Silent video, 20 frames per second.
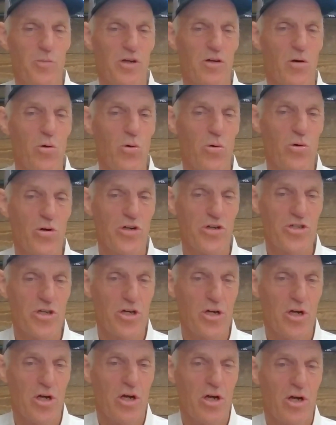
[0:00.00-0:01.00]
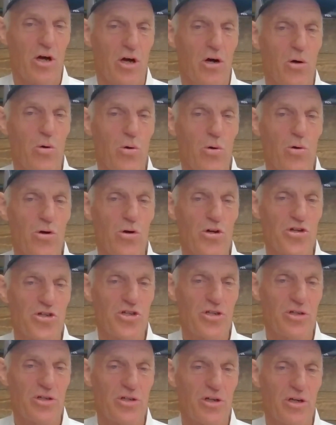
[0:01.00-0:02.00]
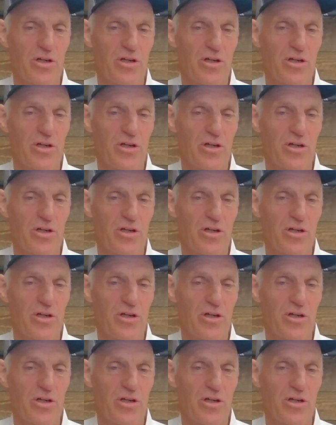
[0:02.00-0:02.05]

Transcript: but a horse